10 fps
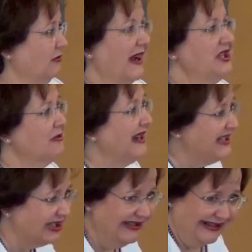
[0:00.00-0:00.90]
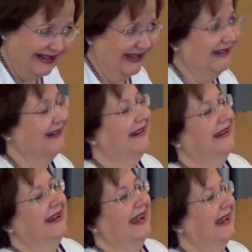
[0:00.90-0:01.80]
graduation day.
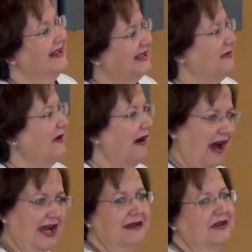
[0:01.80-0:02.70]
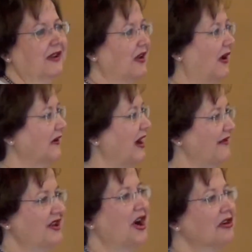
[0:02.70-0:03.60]
And I said, well, I could be a lawyer. I
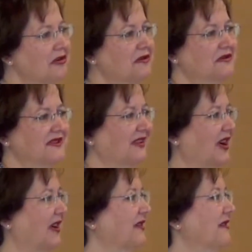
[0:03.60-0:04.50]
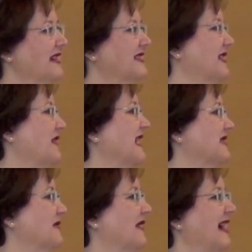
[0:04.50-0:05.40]
have an uncle who's a lawyer. And so
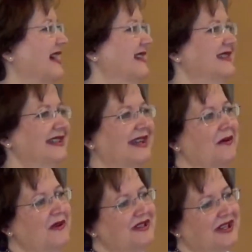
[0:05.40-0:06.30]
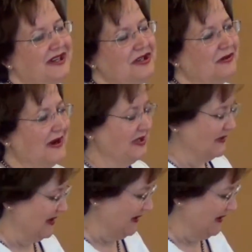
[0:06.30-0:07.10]
that's what I did. I went to undergraduate